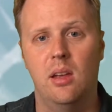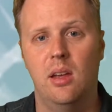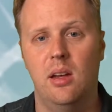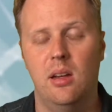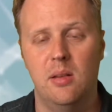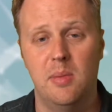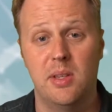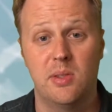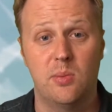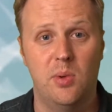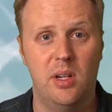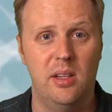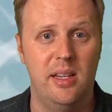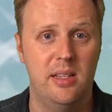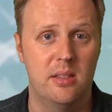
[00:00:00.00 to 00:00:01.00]
as
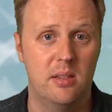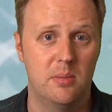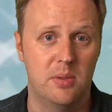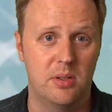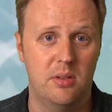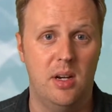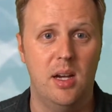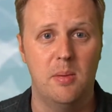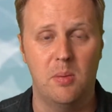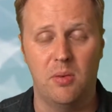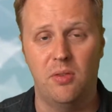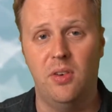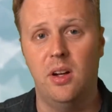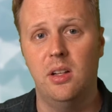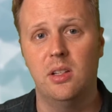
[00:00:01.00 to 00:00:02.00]
well as subscribe or
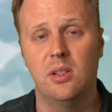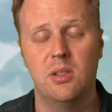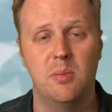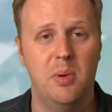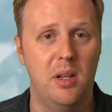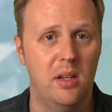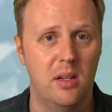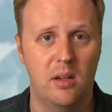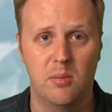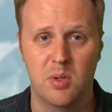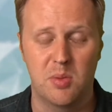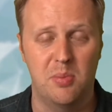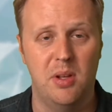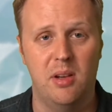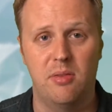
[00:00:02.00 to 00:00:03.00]
follow, depending on
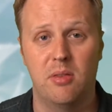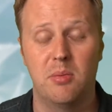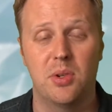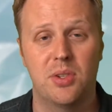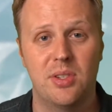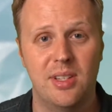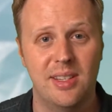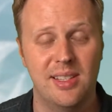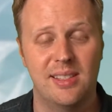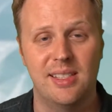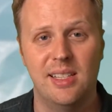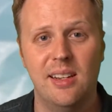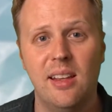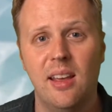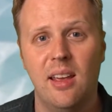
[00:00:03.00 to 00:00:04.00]
which platform you're seeing this
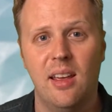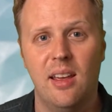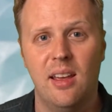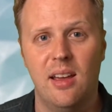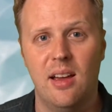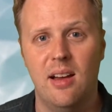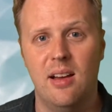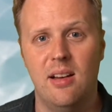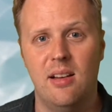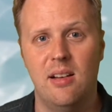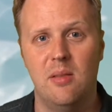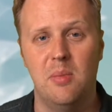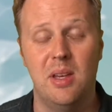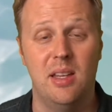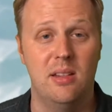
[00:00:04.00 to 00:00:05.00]
in,
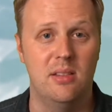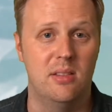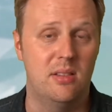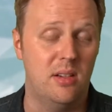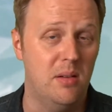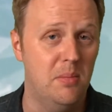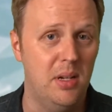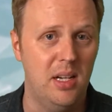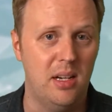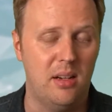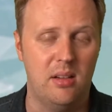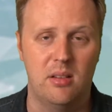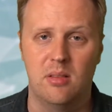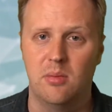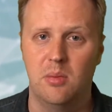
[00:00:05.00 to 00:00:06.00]
and come
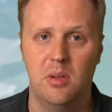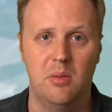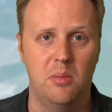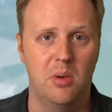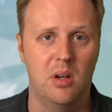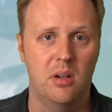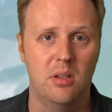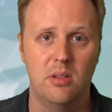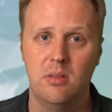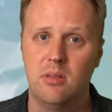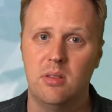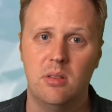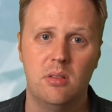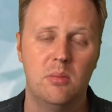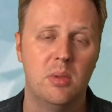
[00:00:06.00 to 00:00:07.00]
back. We're on
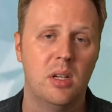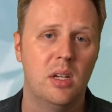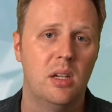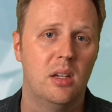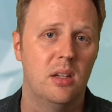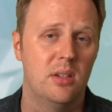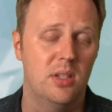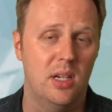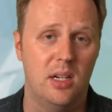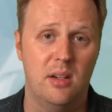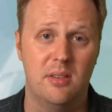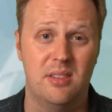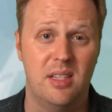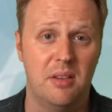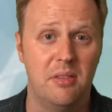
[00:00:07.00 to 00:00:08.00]
YouTube. Check
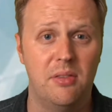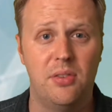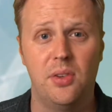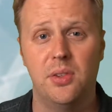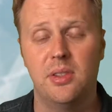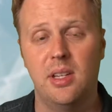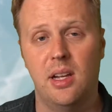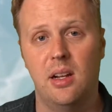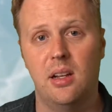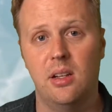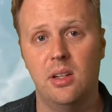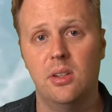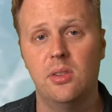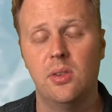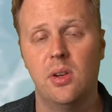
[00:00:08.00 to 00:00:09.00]
out
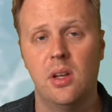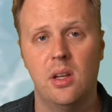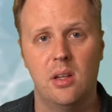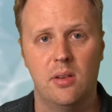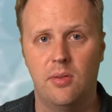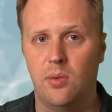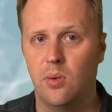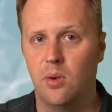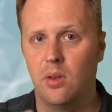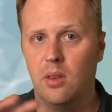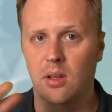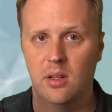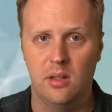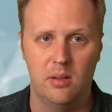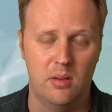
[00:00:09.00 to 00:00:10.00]
sevenfold.io for
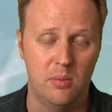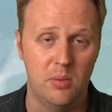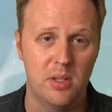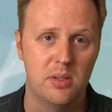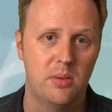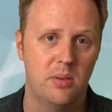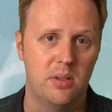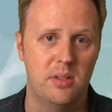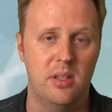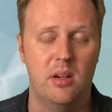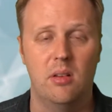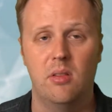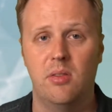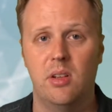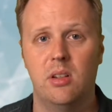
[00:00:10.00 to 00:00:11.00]
the resources that
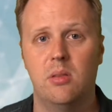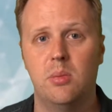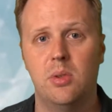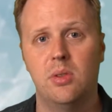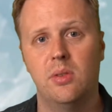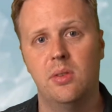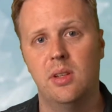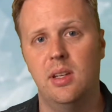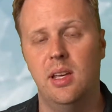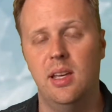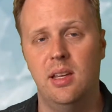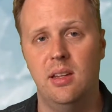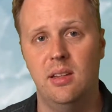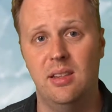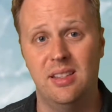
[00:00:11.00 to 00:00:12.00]
are available,
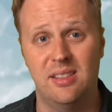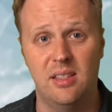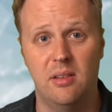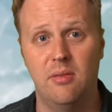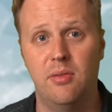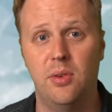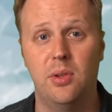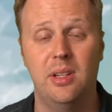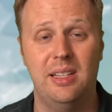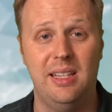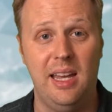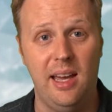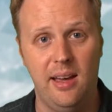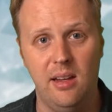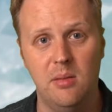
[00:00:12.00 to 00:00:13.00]
and the Sevenfold
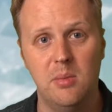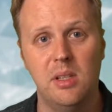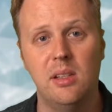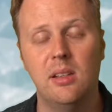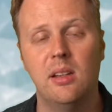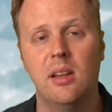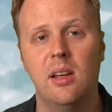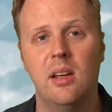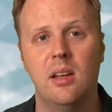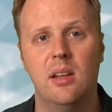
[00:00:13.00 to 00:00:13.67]
Academy